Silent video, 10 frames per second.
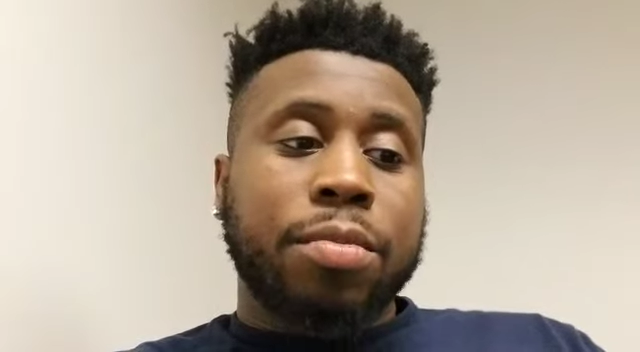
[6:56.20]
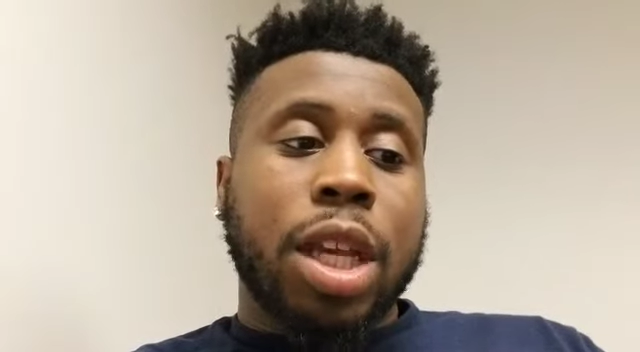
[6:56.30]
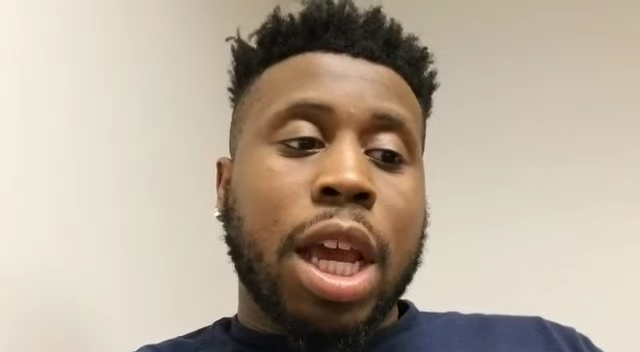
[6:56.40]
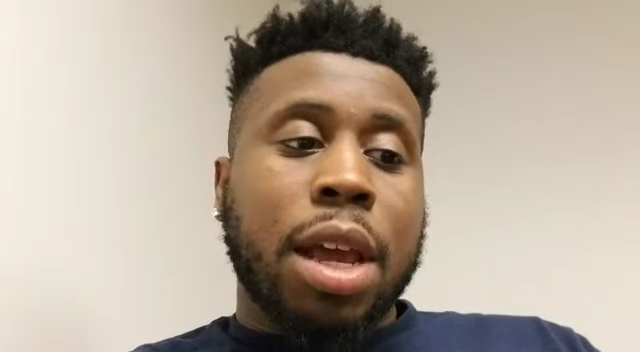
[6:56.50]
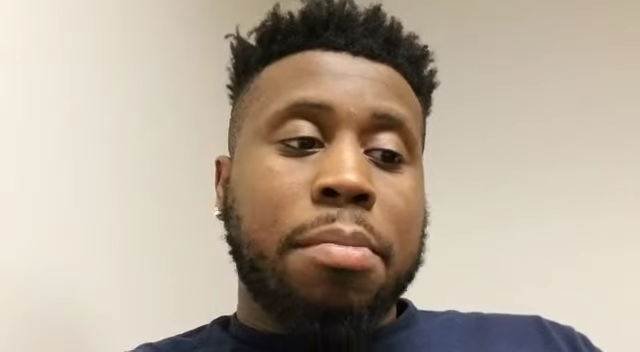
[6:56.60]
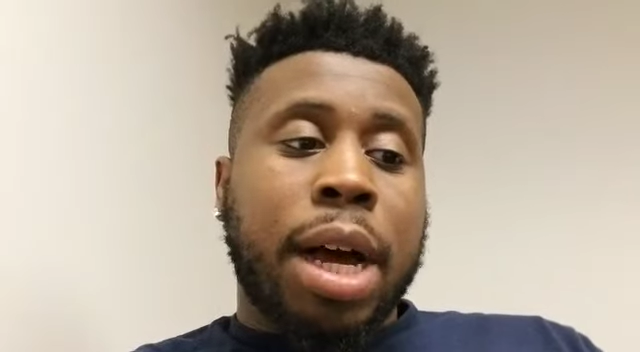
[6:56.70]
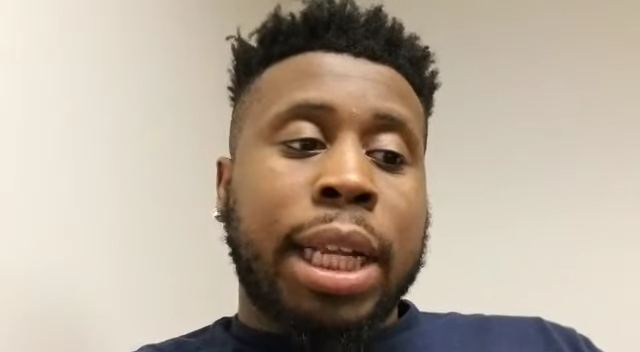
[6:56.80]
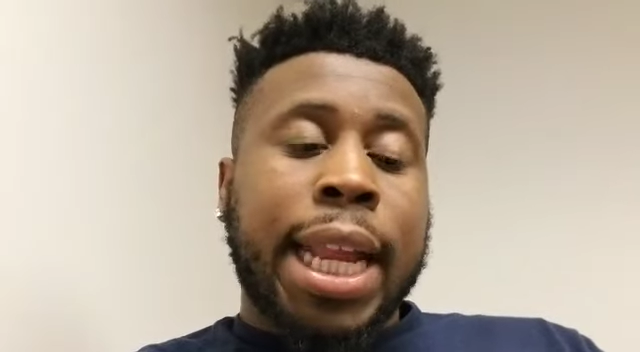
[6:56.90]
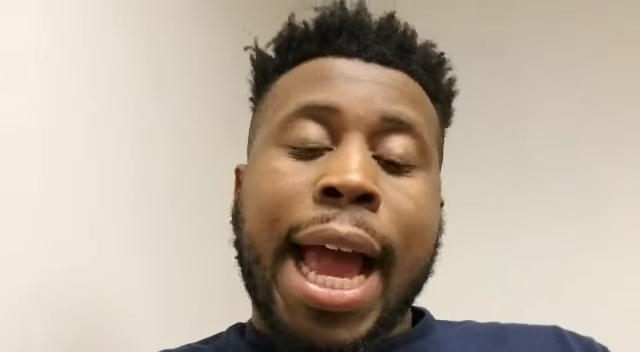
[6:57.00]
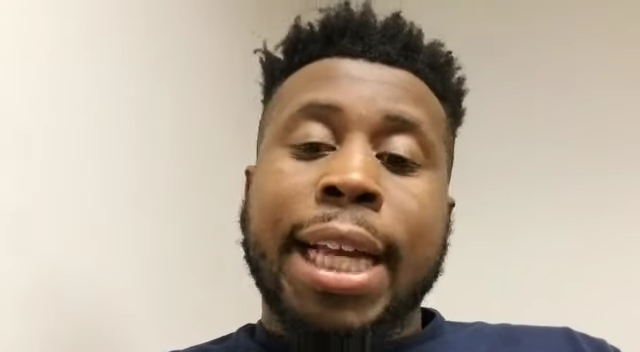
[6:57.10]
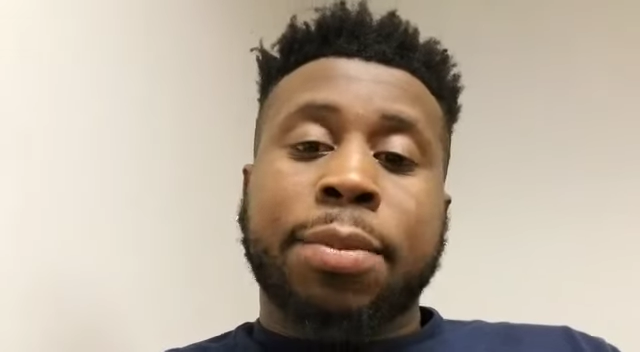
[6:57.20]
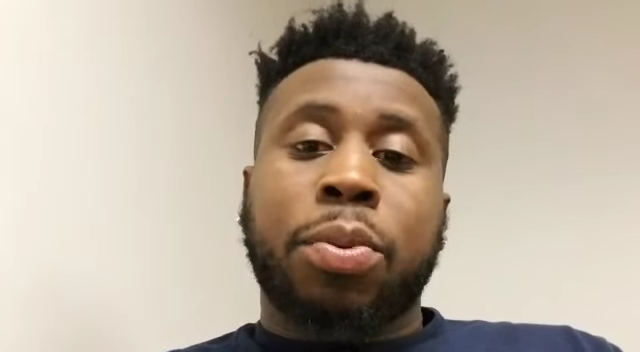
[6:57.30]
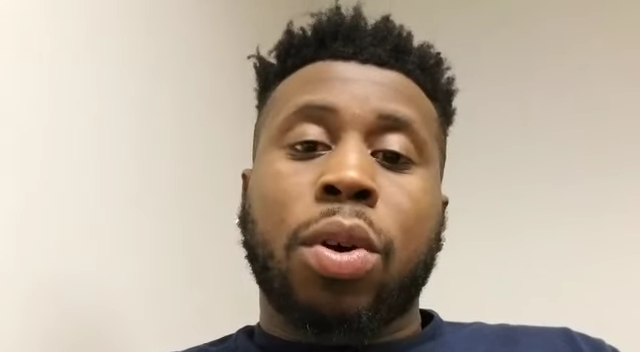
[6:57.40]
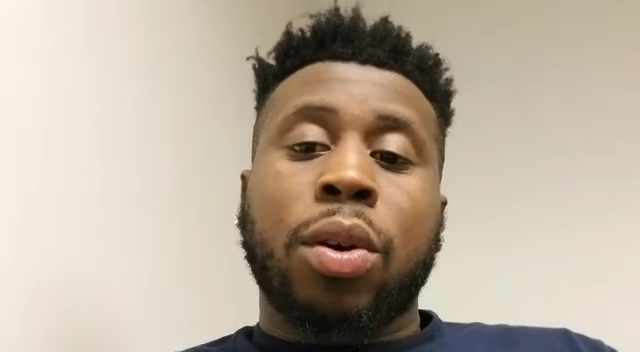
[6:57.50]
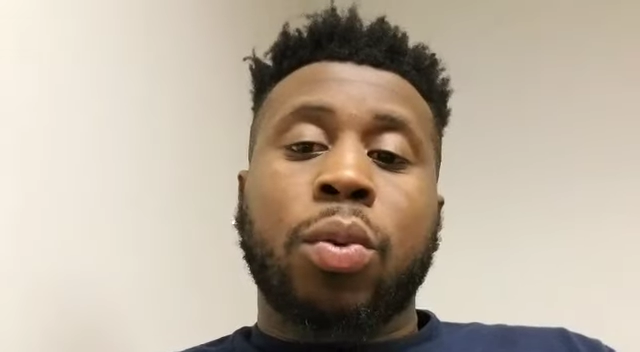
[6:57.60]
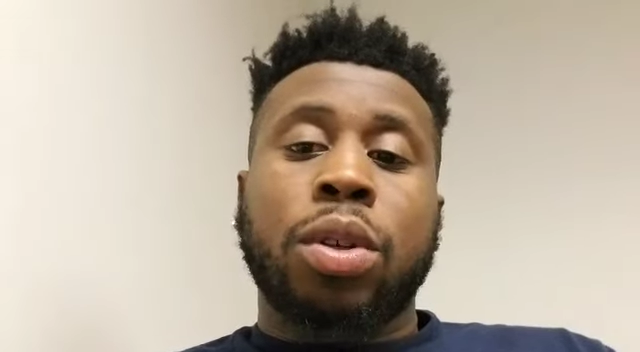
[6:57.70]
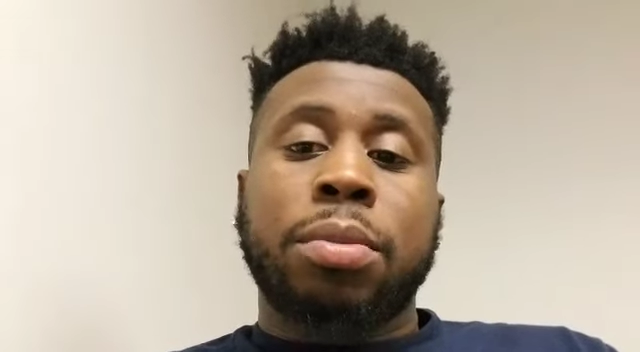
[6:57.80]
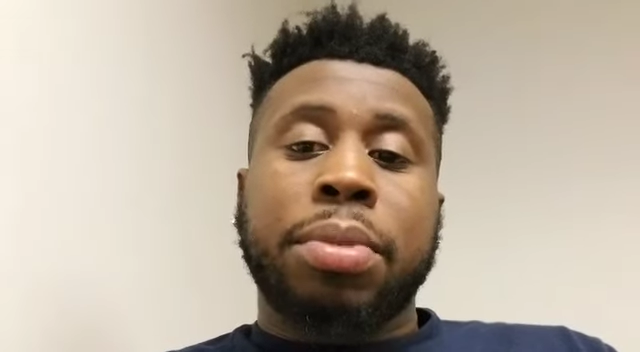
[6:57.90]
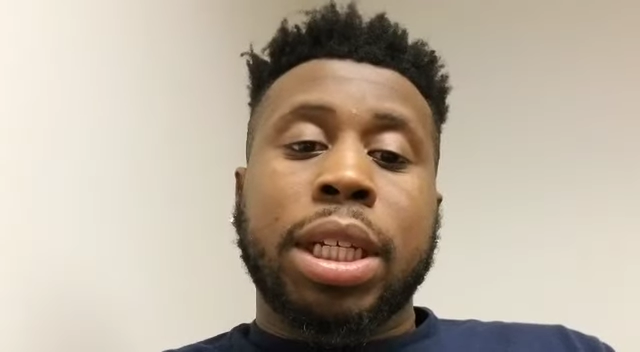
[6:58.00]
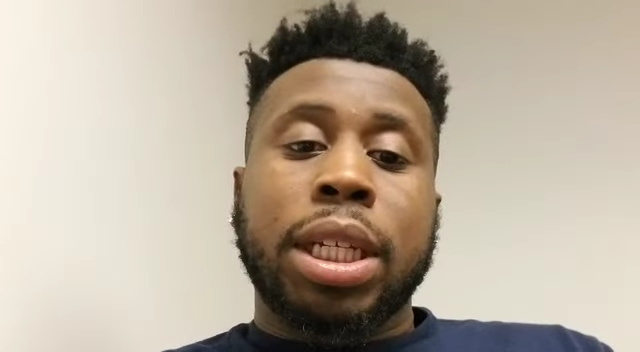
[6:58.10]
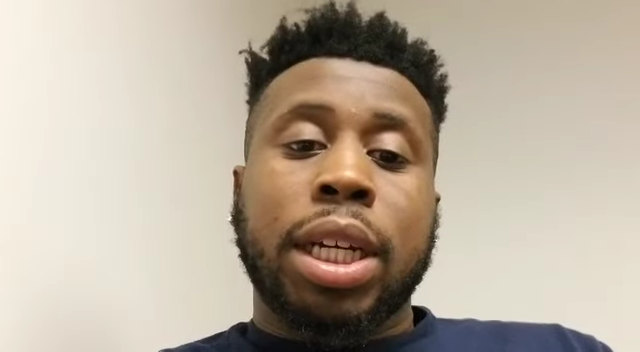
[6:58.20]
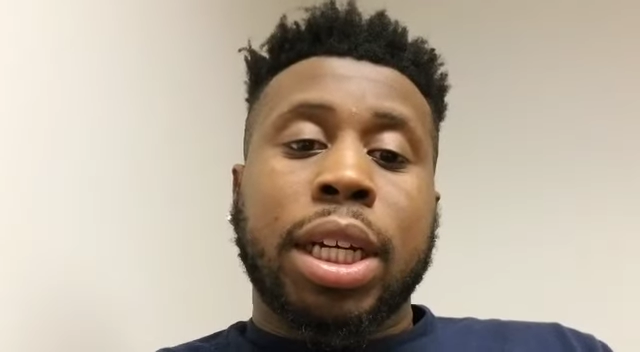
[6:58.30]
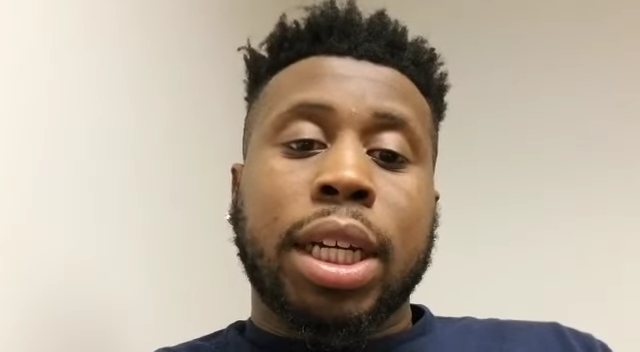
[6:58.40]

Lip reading: And my last point would be